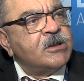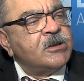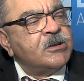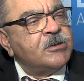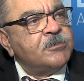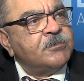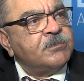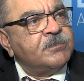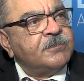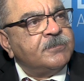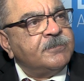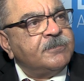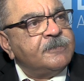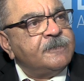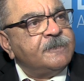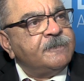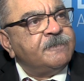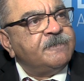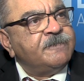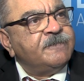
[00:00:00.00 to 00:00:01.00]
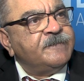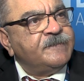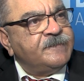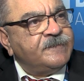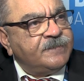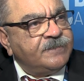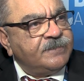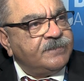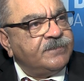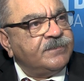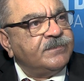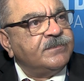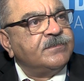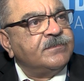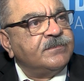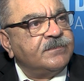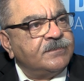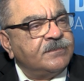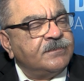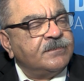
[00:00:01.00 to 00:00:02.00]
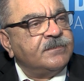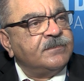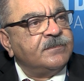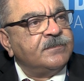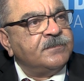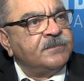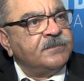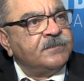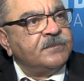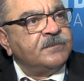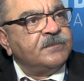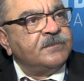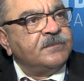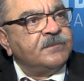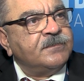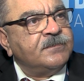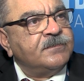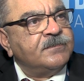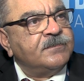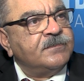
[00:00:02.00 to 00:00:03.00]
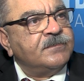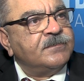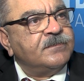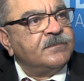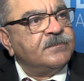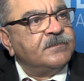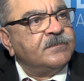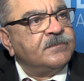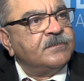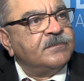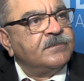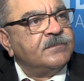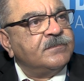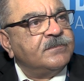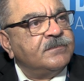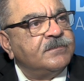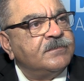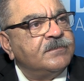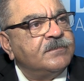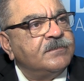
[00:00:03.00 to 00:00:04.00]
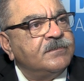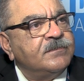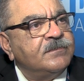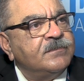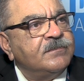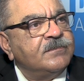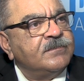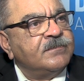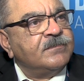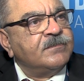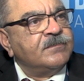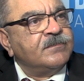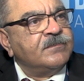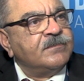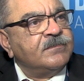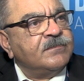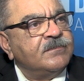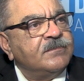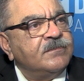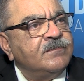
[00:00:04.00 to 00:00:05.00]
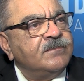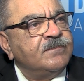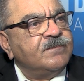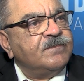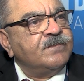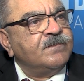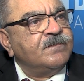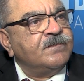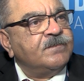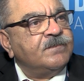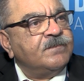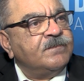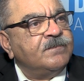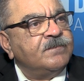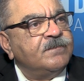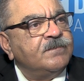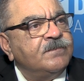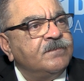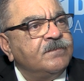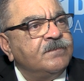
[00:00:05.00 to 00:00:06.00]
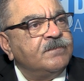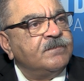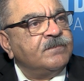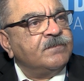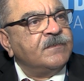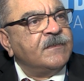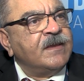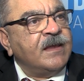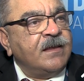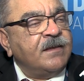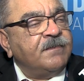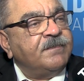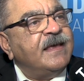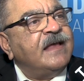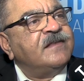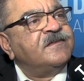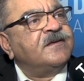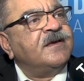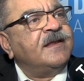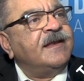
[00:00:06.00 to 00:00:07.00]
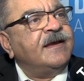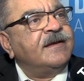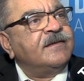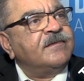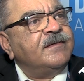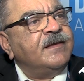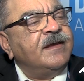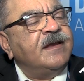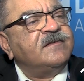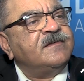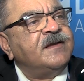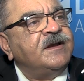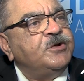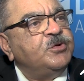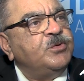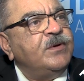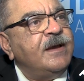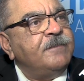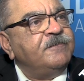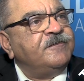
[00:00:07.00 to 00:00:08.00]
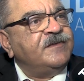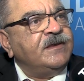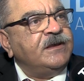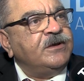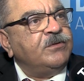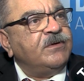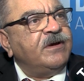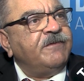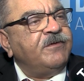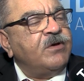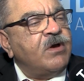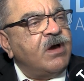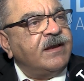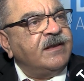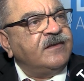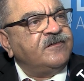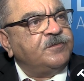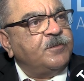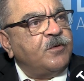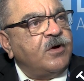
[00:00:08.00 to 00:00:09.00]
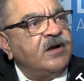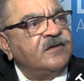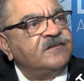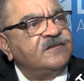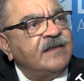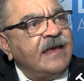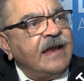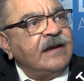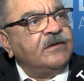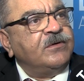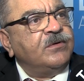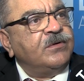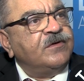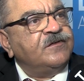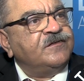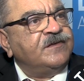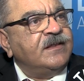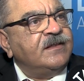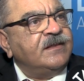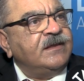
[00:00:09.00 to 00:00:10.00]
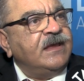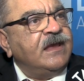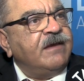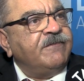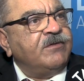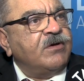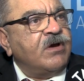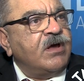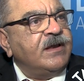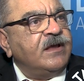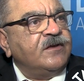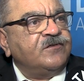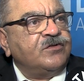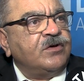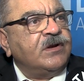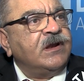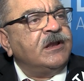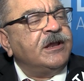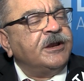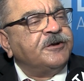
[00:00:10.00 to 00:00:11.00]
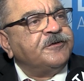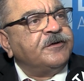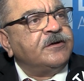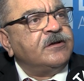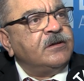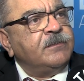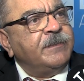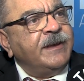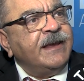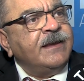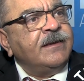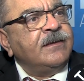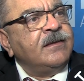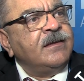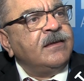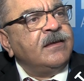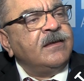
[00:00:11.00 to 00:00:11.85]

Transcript: When you buy the system, what happens? You get a little box that goes in amongst the avionics? That's correct. It's a 2 MCU avionics box that goes in the avionics or electrical bay,